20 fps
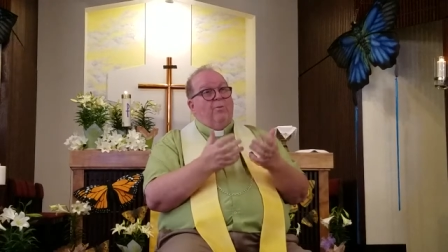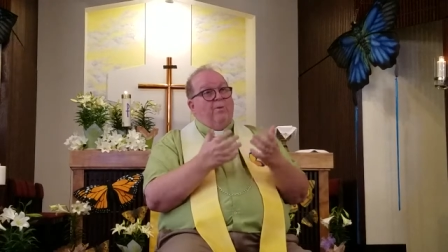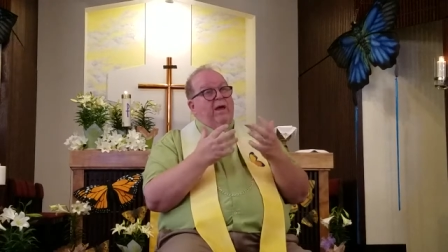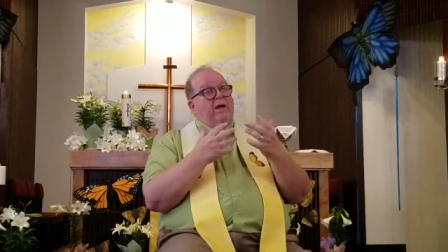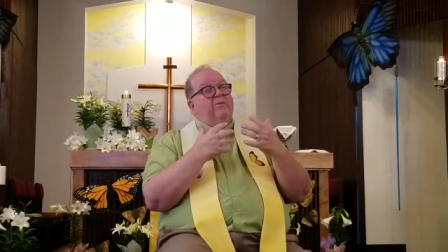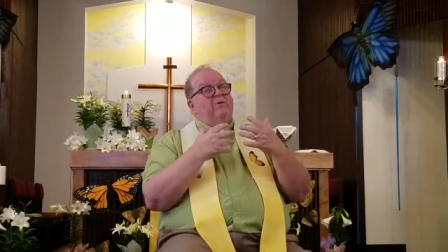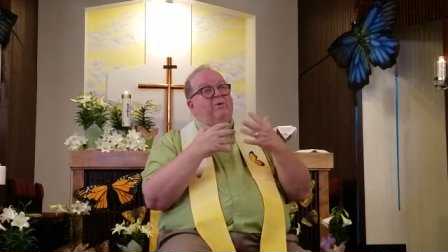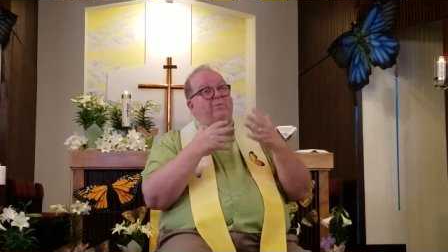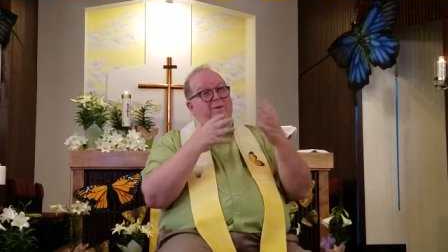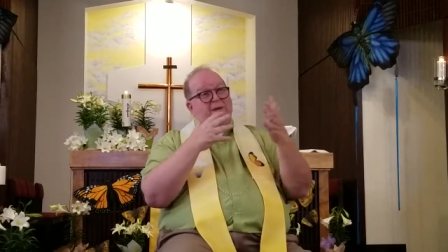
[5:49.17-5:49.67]

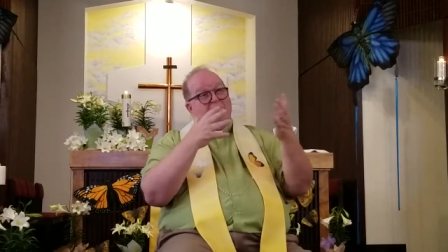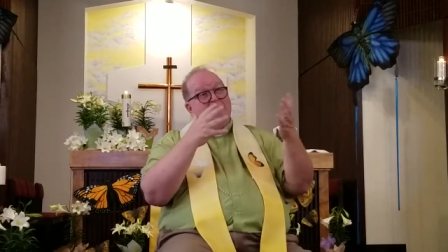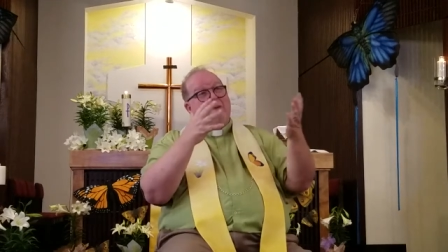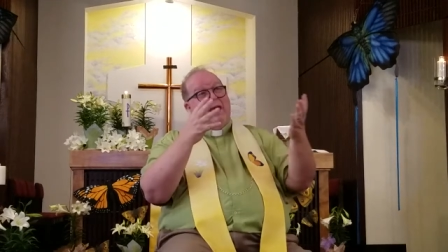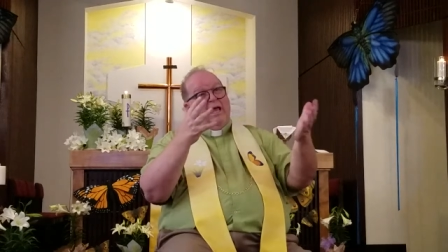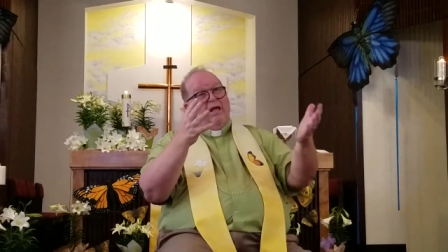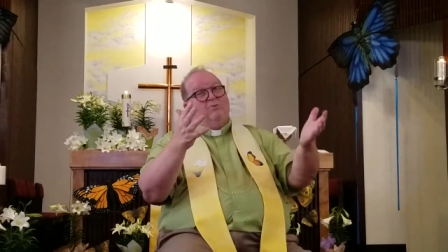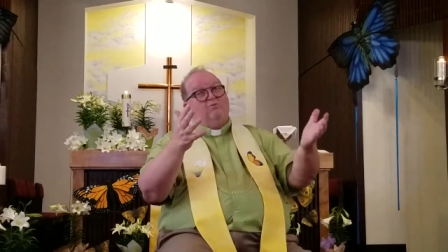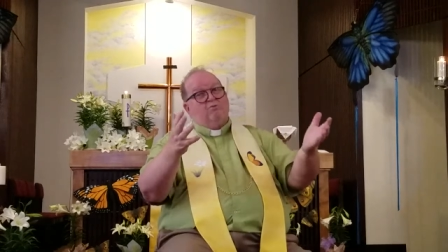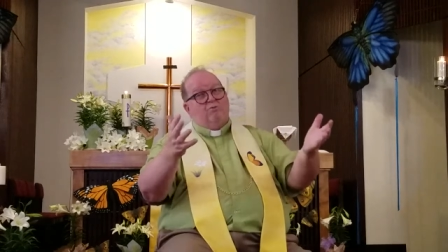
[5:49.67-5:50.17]
we will be
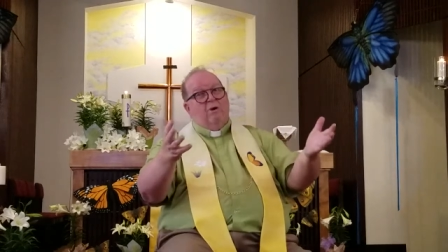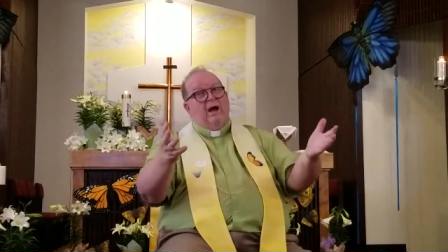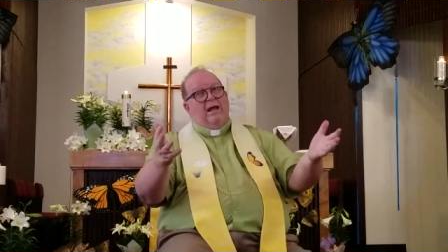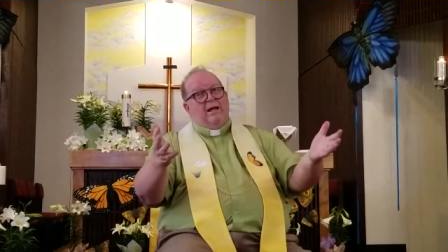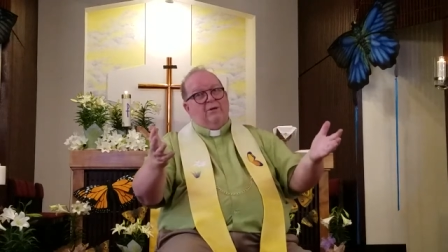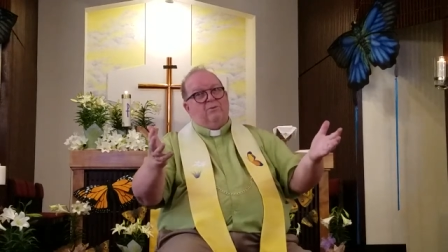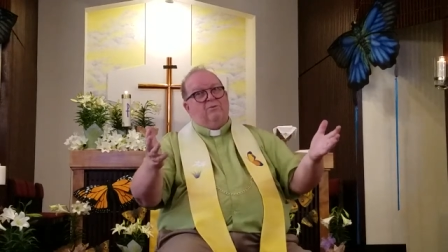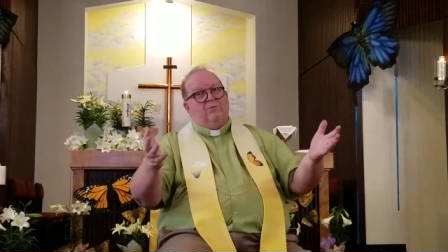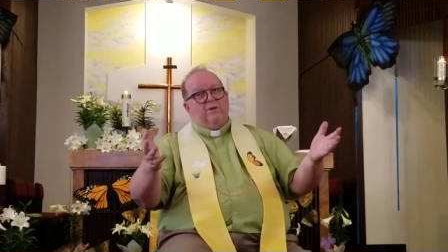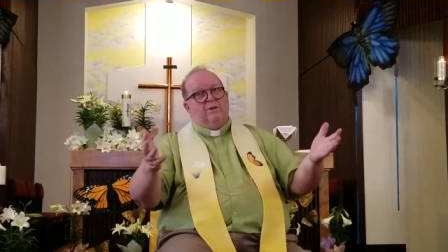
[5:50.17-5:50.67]
made
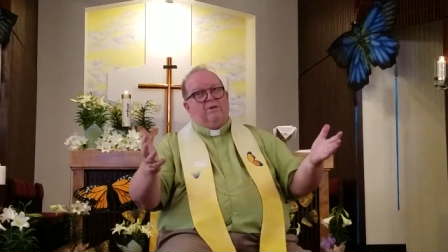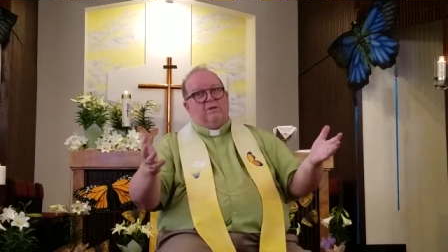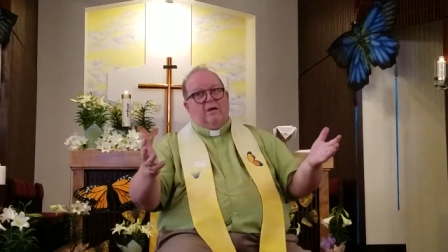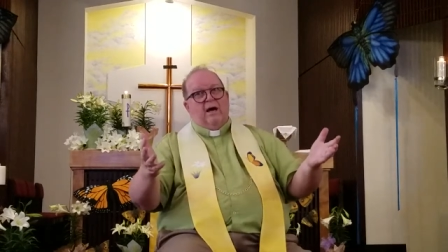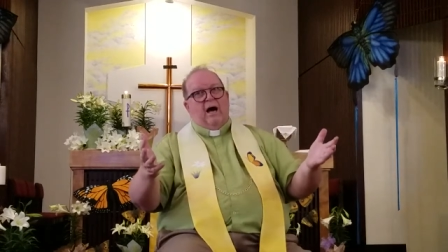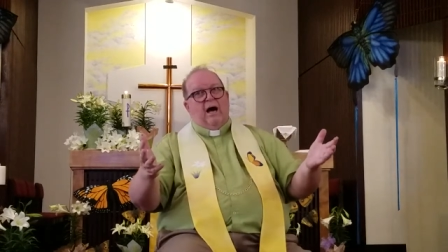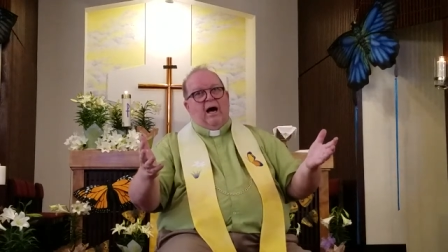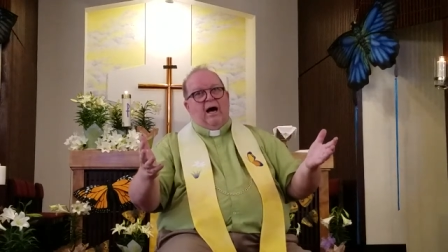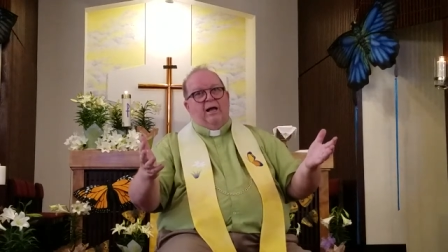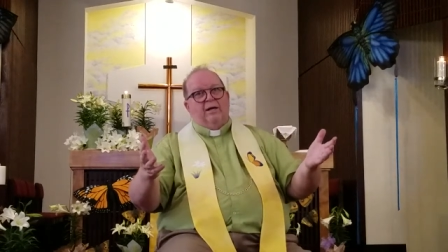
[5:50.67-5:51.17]
right with
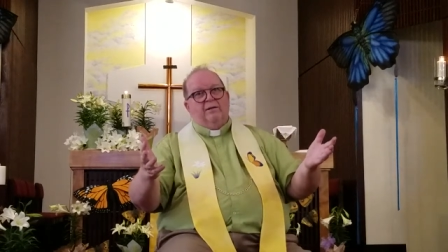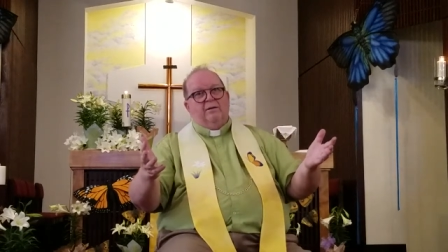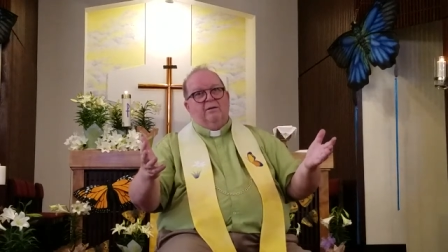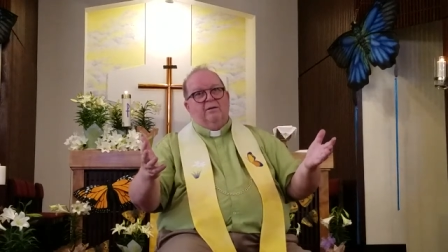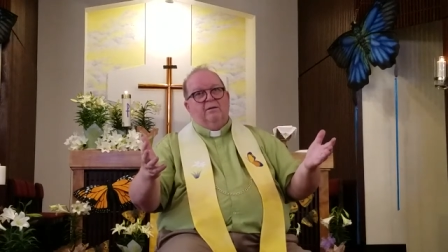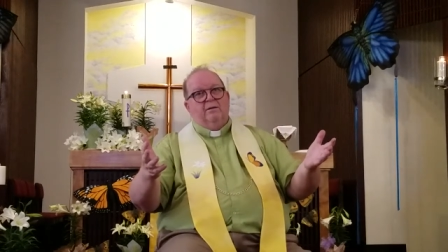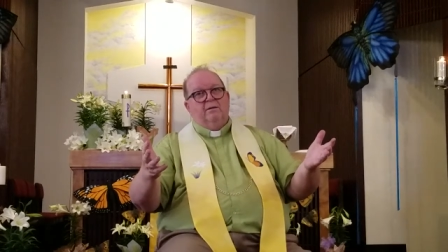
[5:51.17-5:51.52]
God